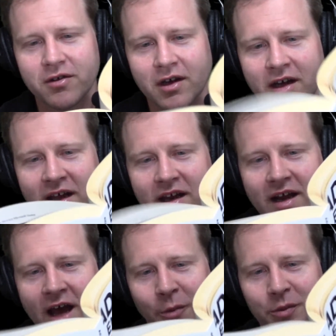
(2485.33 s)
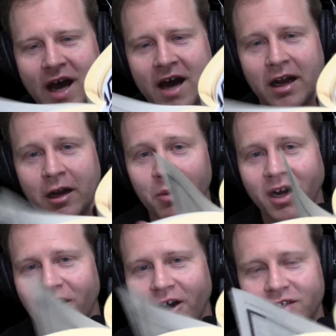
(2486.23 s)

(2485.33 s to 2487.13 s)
So it helped add a little bit of life to